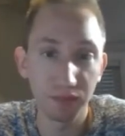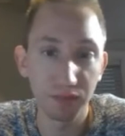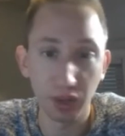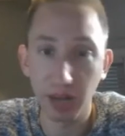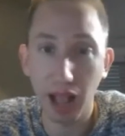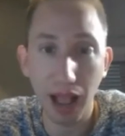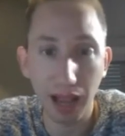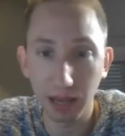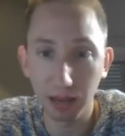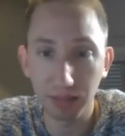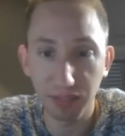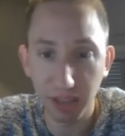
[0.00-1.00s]
very
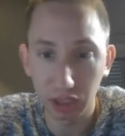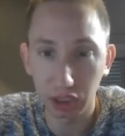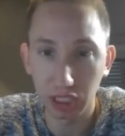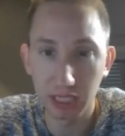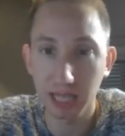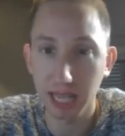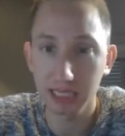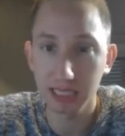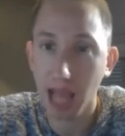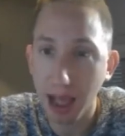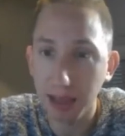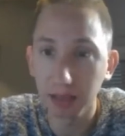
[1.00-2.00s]
high-end finishes, nice
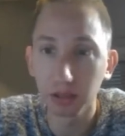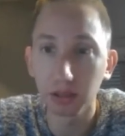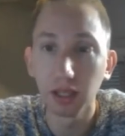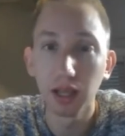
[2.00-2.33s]
tile,